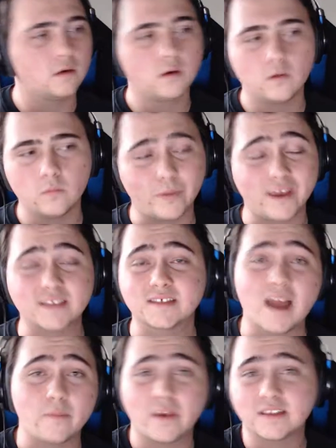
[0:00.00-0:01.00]

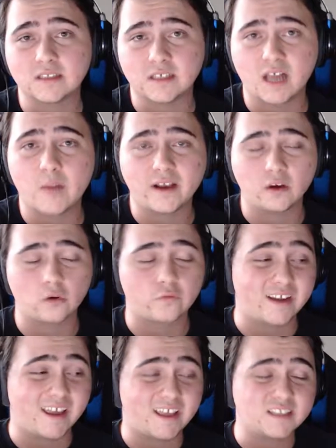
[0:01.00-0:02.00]
basically got my
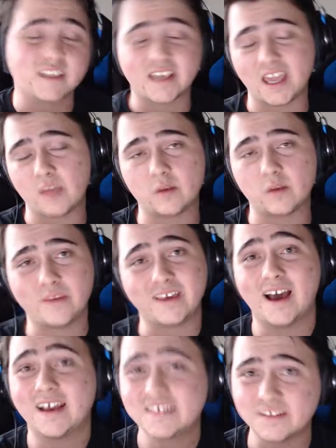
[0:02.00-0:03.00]
girlfriend into gaming
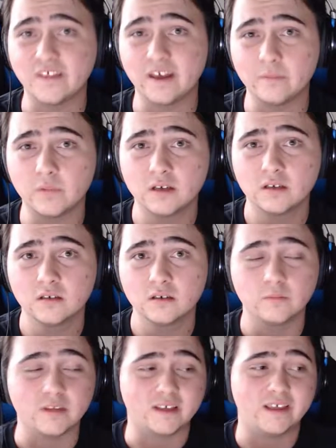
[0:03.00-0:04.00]
because of them,
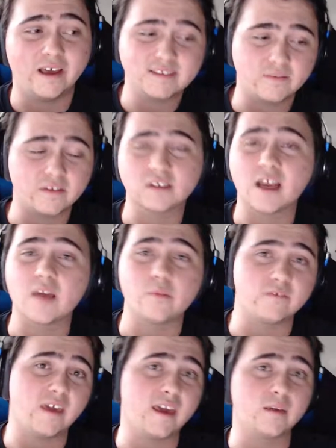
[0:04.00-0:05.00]
because of their type
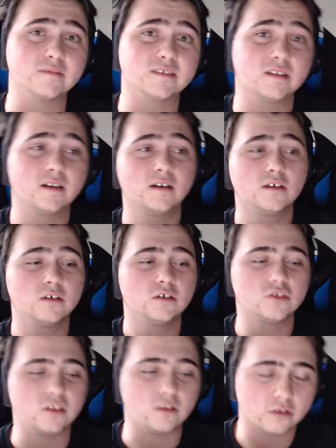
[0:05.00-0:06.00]
of games.
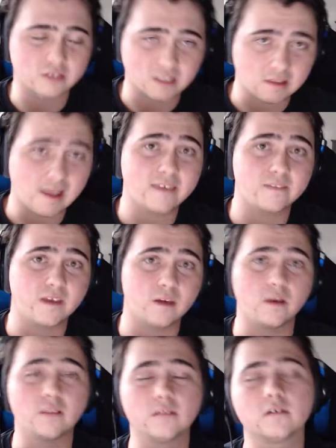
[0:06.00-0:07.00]
She learned to like them
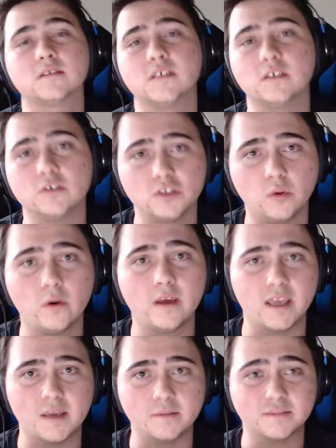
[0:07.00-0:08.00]
and learned to enjoy
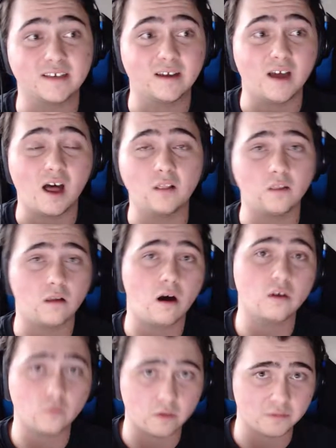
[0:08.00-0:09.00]
games
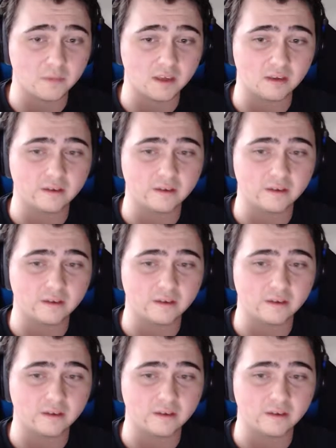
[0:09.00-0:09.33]
along with me.